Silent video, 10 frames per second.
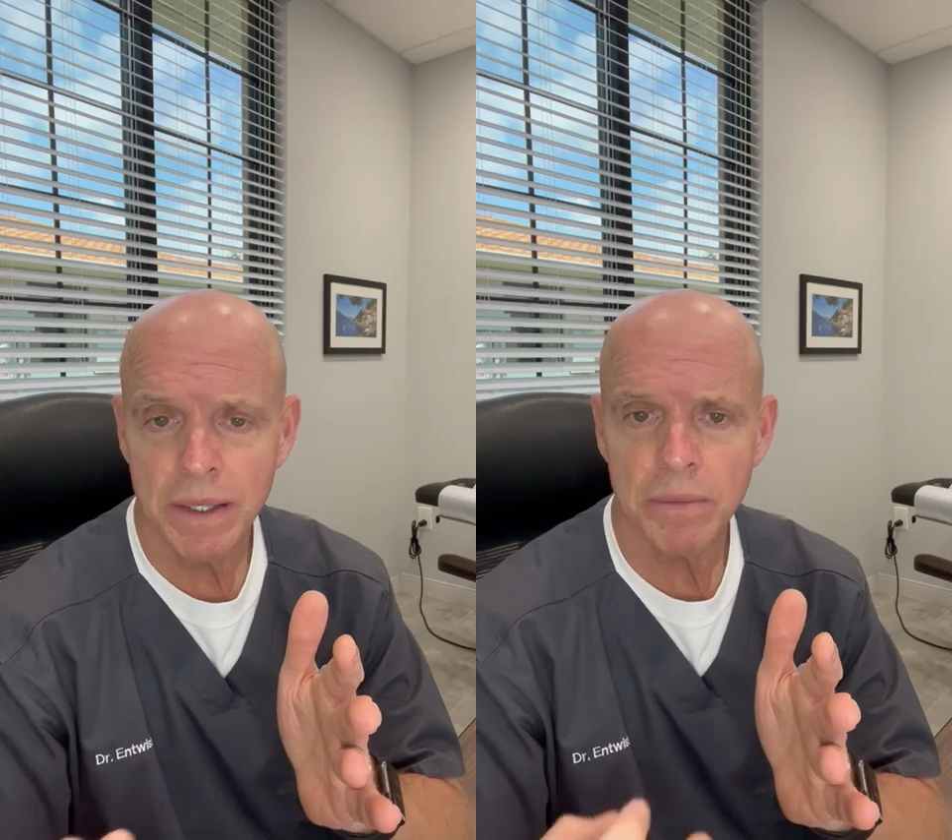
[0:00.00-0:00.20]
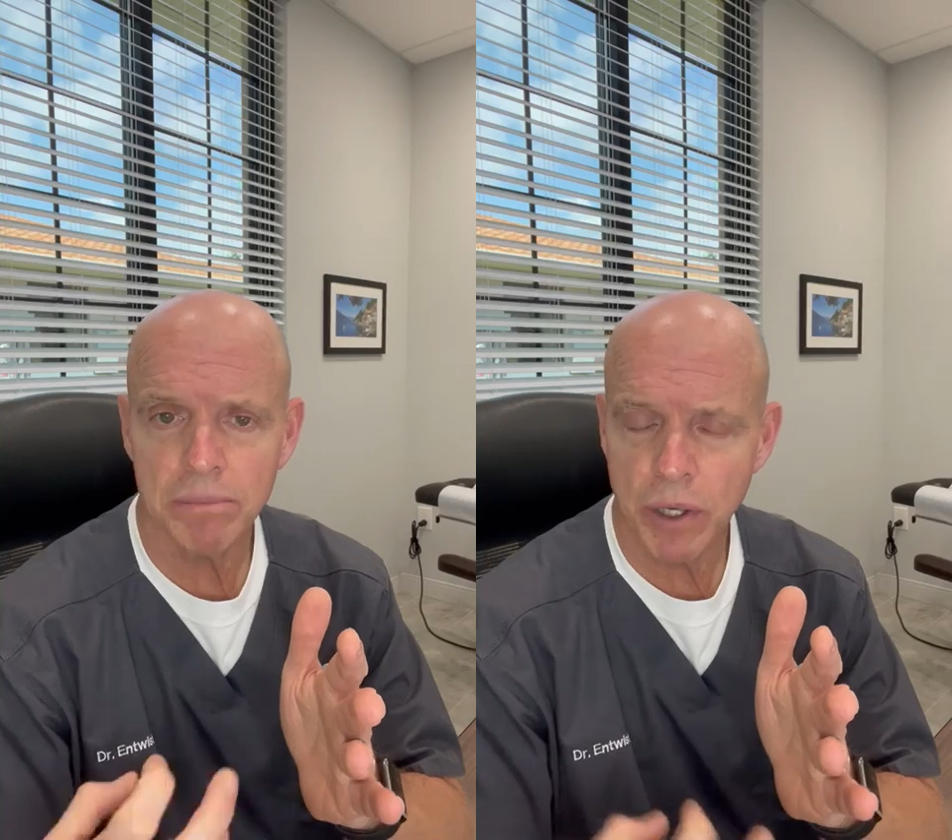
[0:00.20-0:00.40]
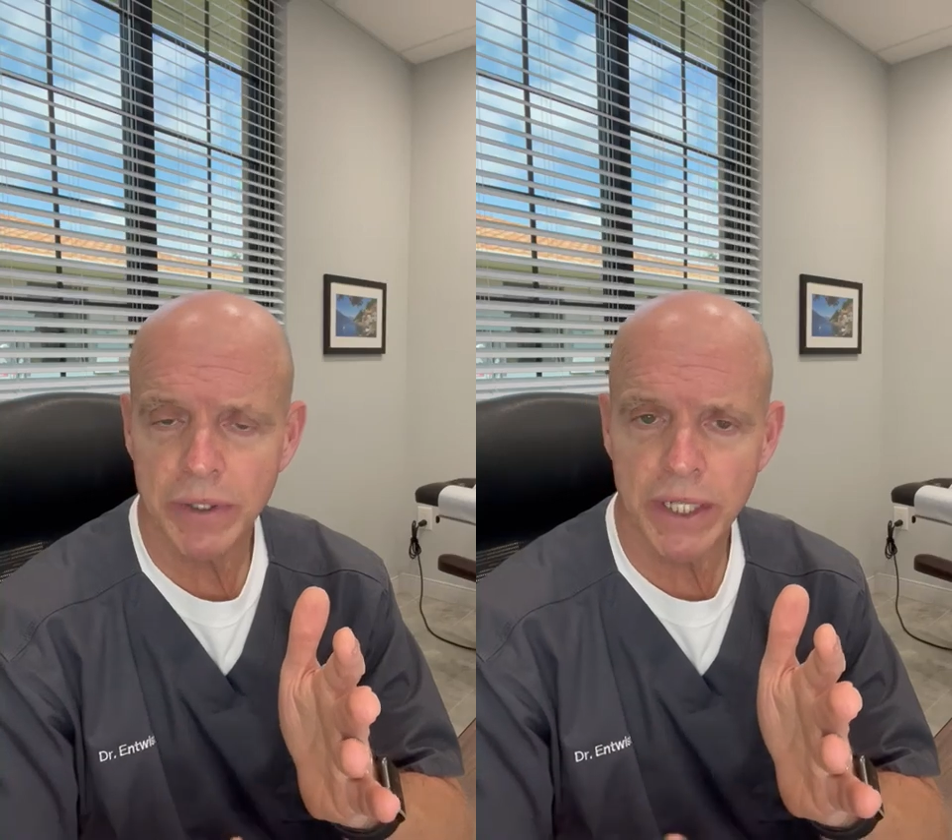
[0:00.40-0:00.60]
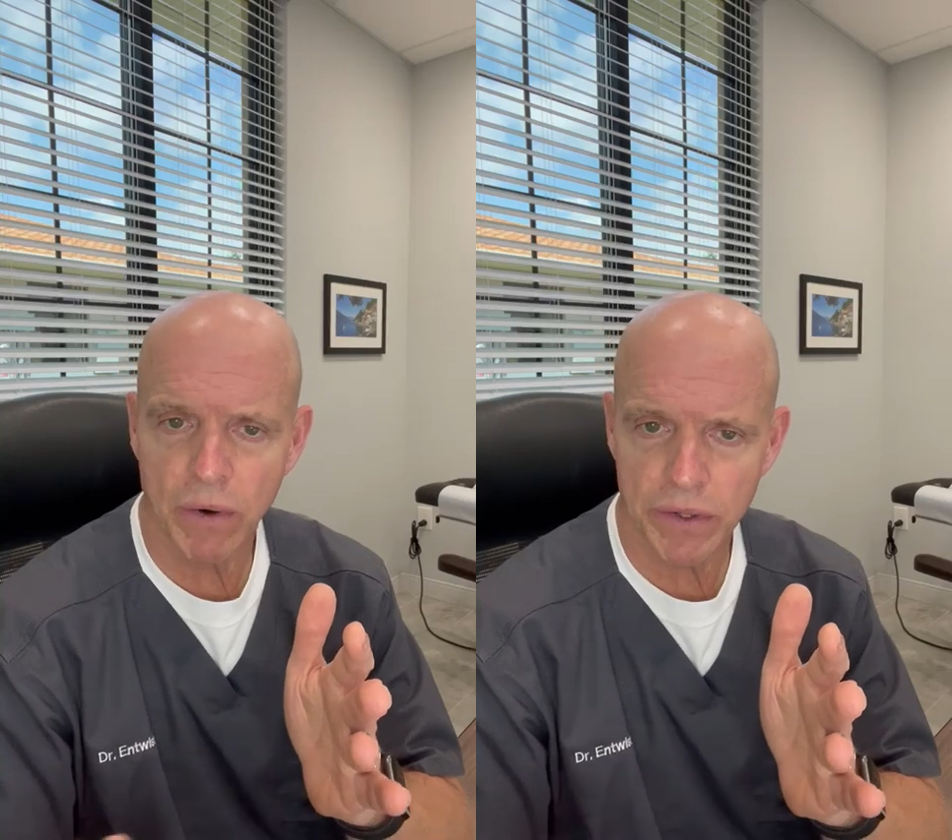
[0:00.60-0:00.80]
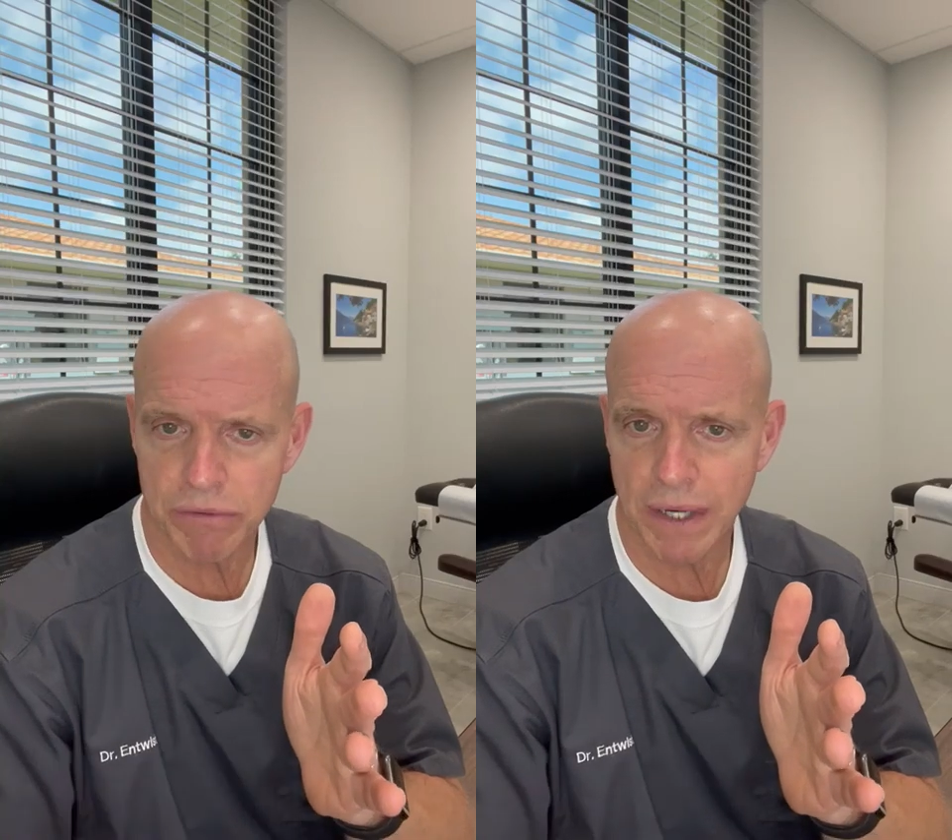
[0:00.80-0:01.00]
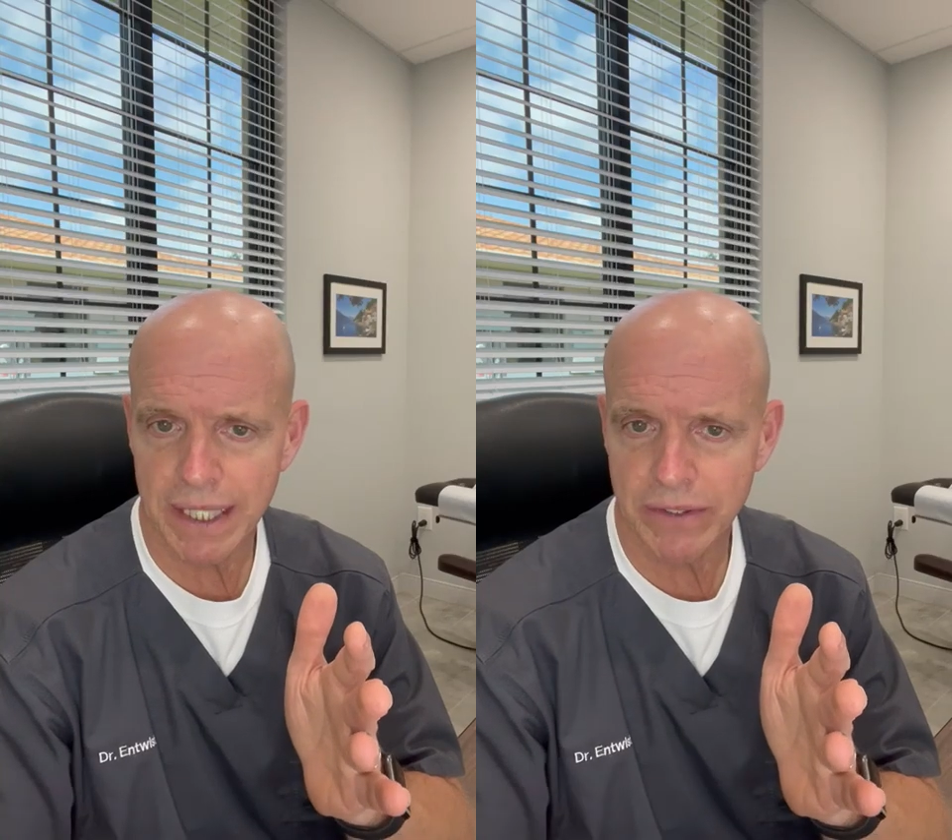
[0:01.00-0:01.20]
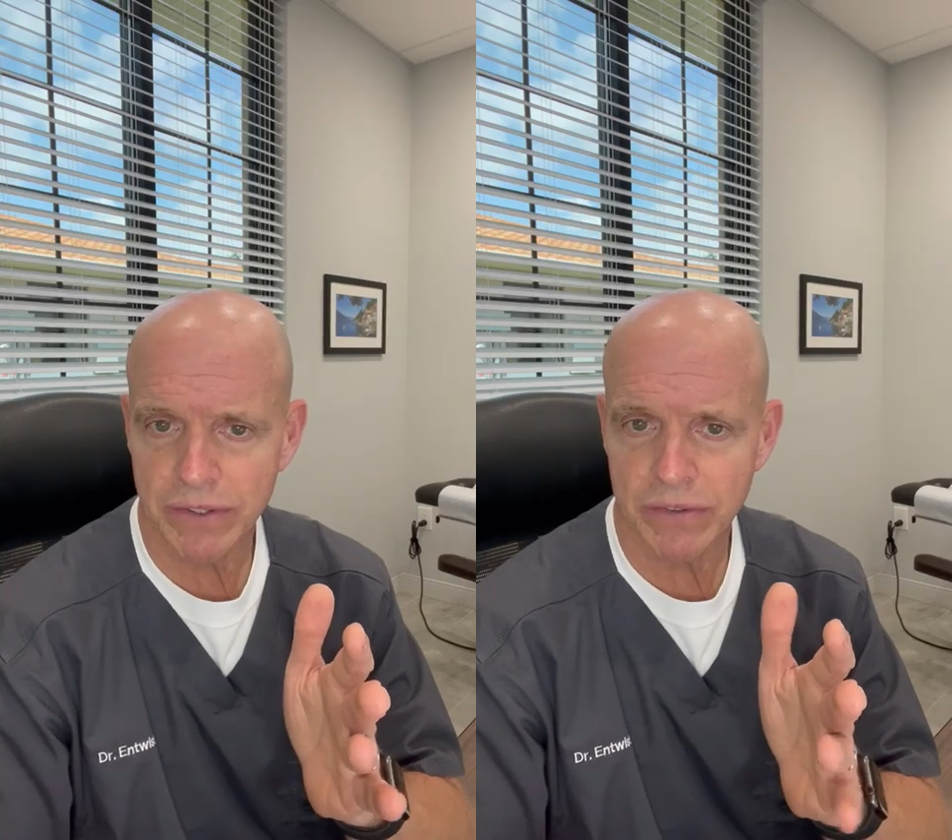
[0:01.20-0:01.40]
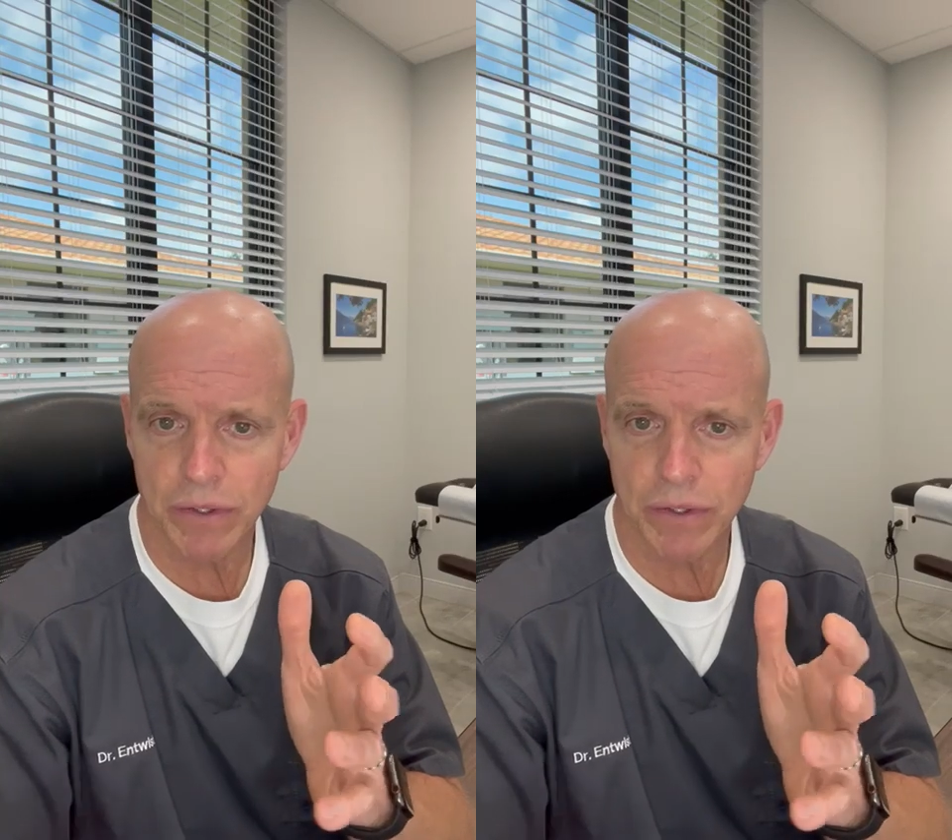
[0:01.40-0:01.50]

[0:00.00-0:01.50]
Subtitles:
bony arthritis is